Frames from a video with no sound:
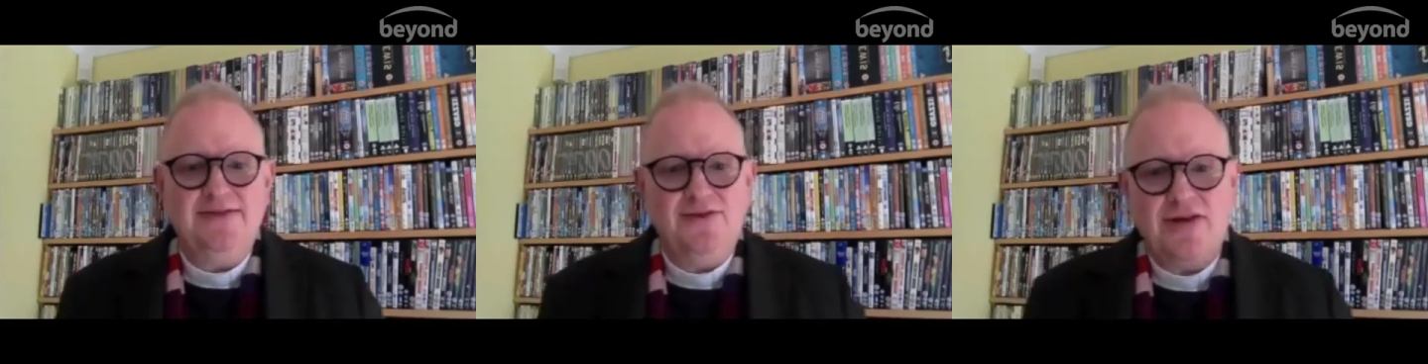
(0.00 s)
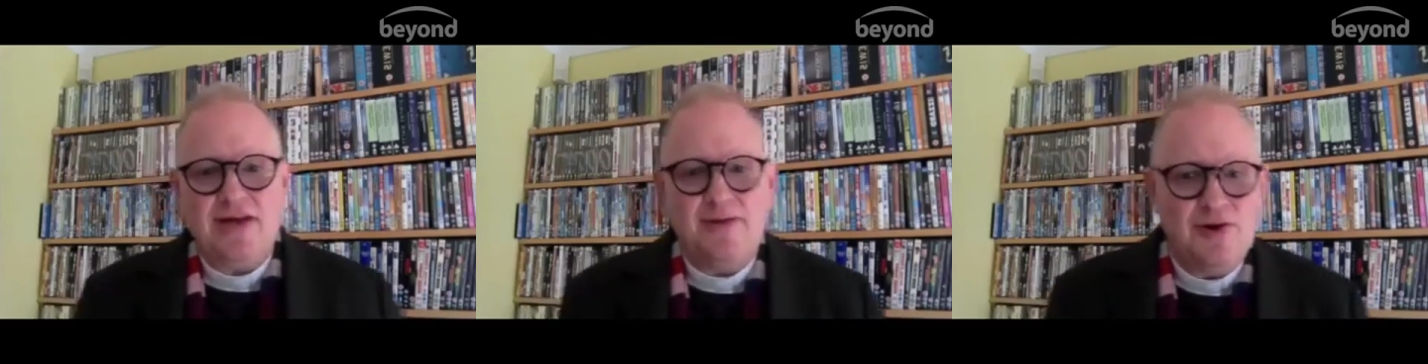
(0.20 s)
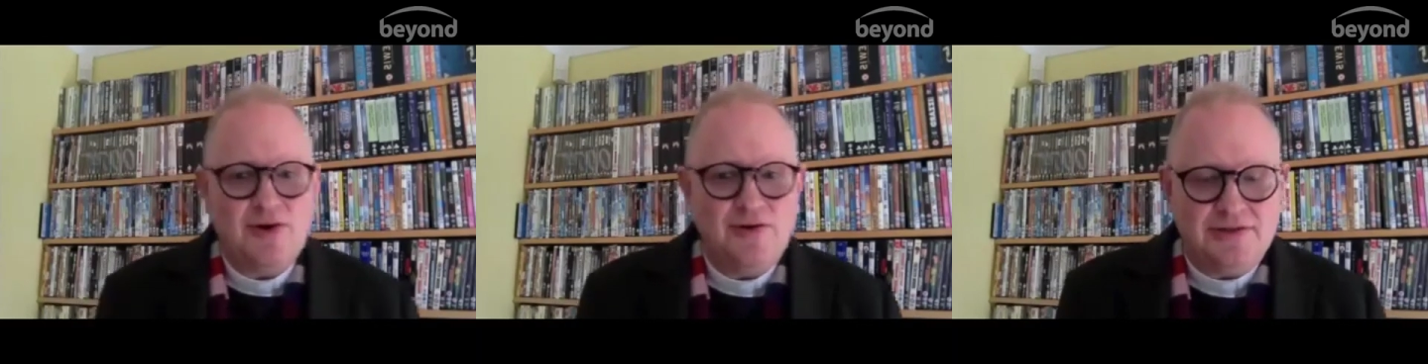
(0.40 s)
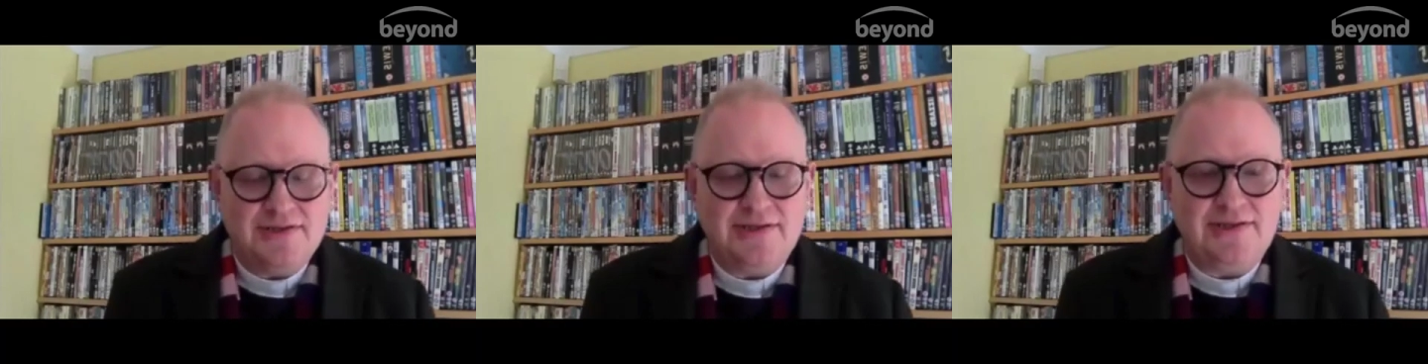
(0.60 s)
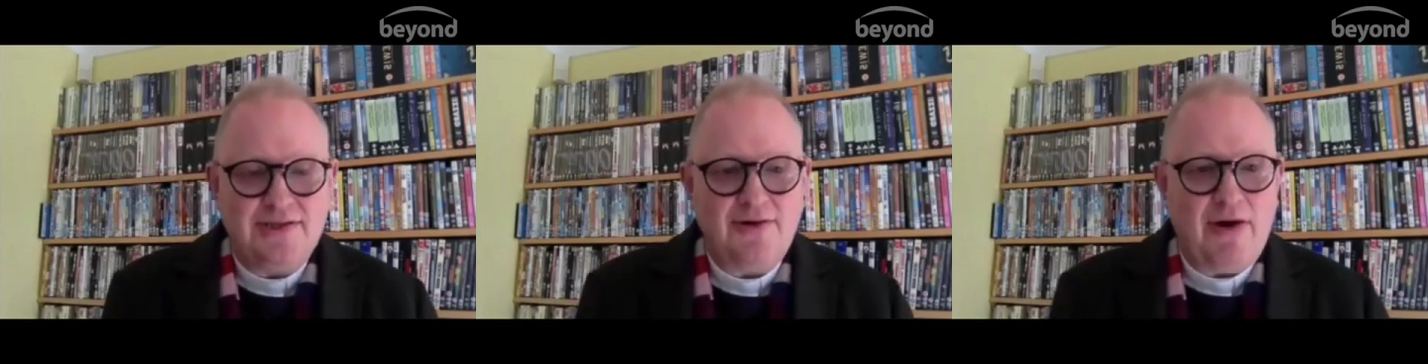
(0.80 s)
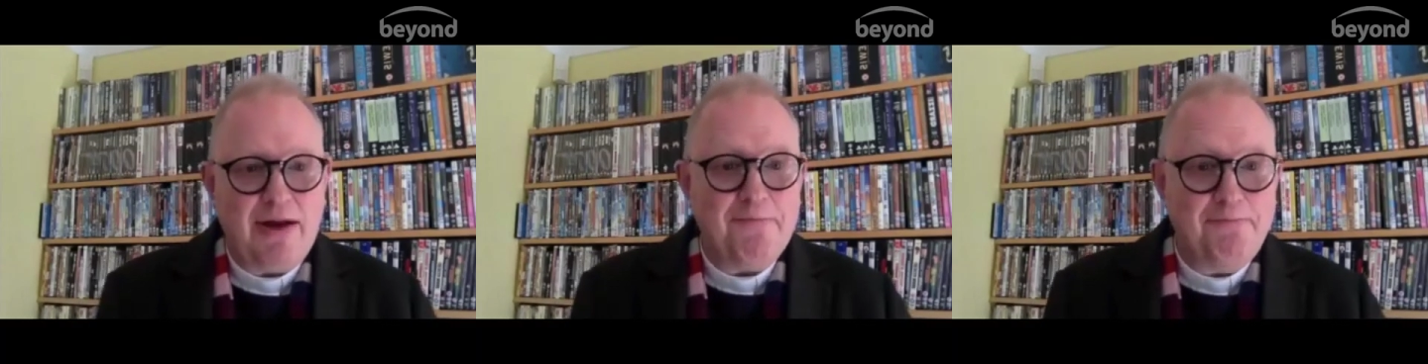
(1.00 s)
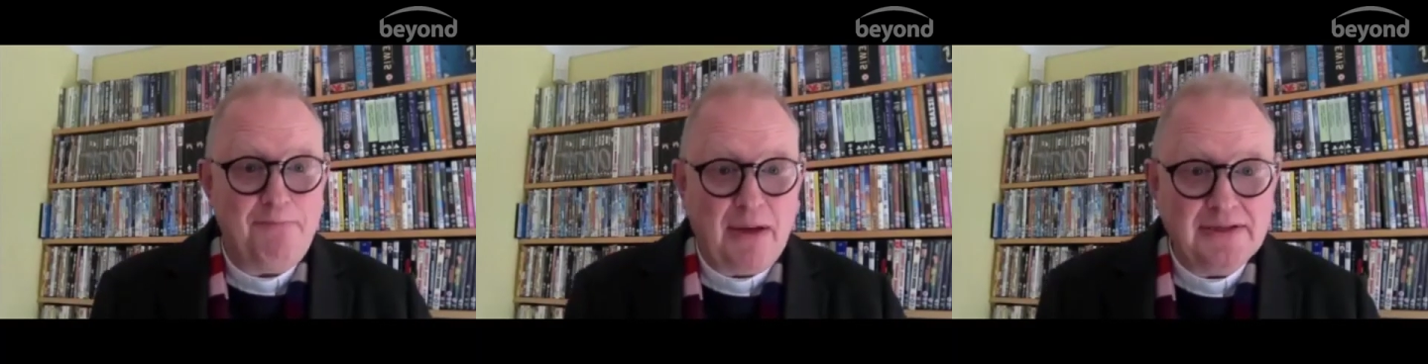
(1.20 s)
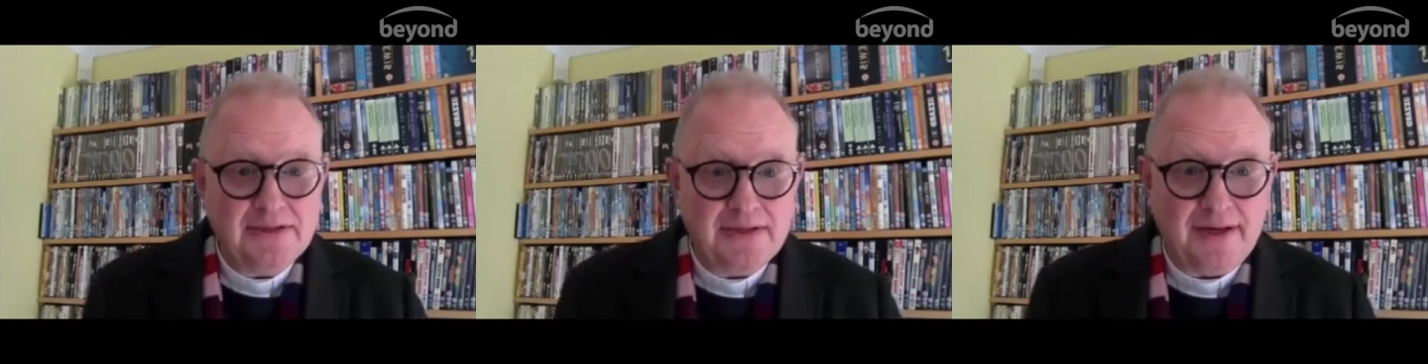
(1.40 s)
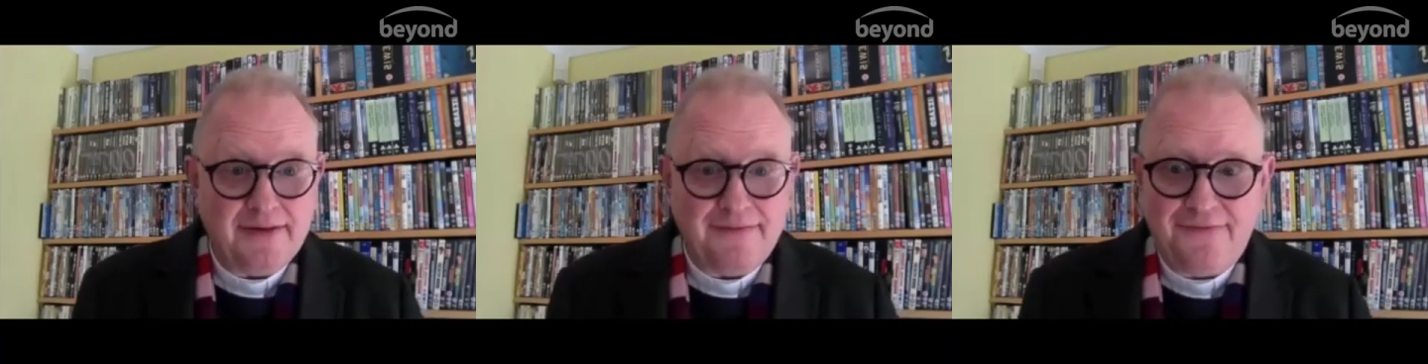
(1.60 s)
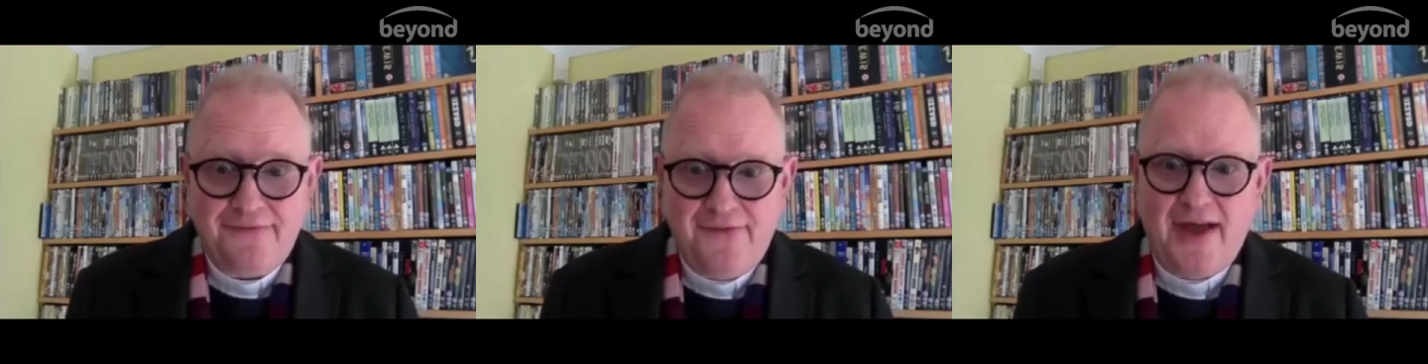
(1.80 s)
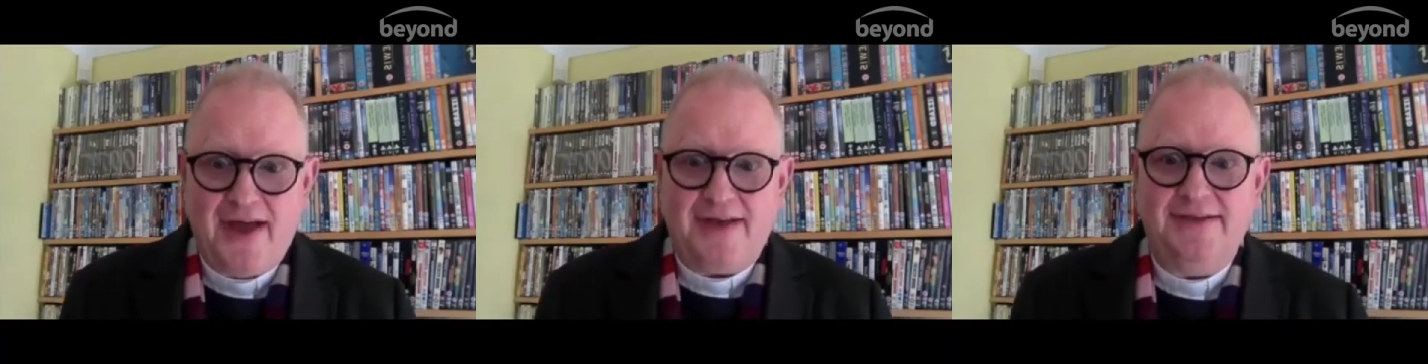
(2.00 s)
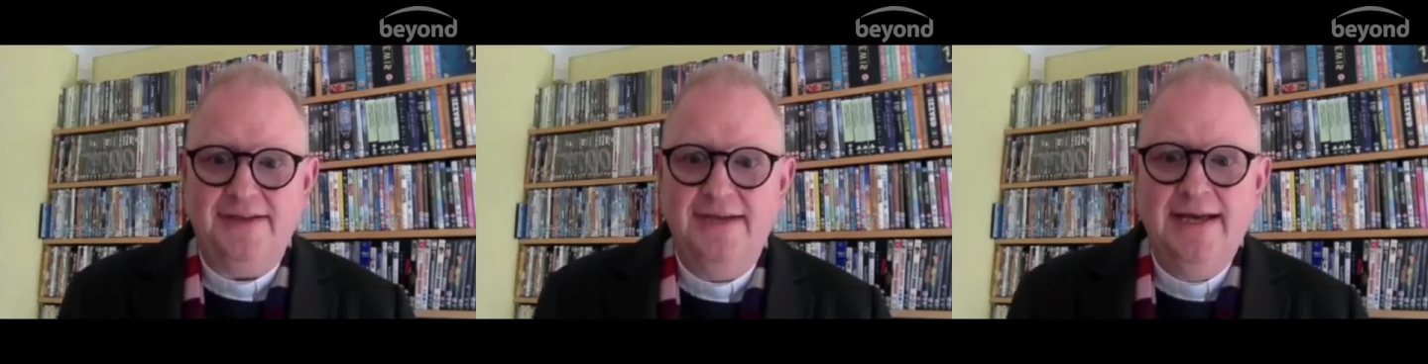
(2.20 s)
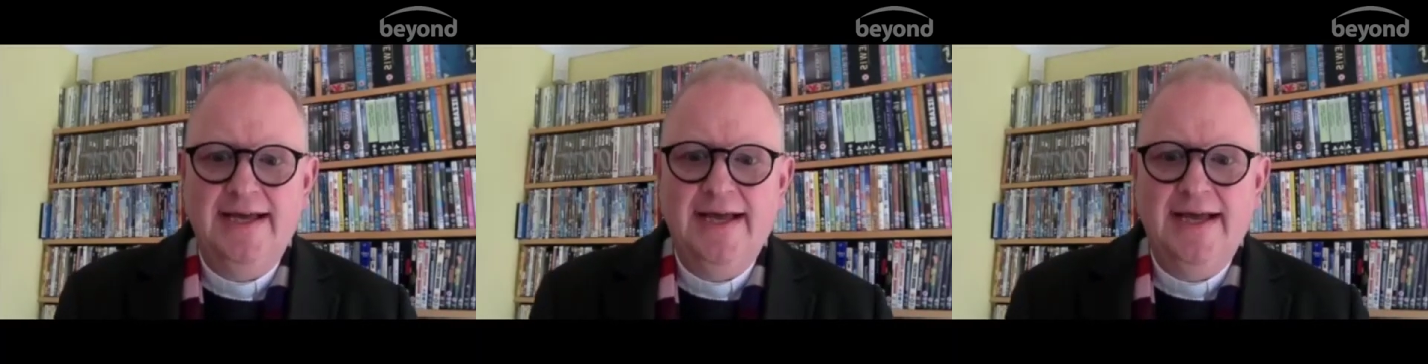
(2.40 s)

not come across as a great bundle of fun,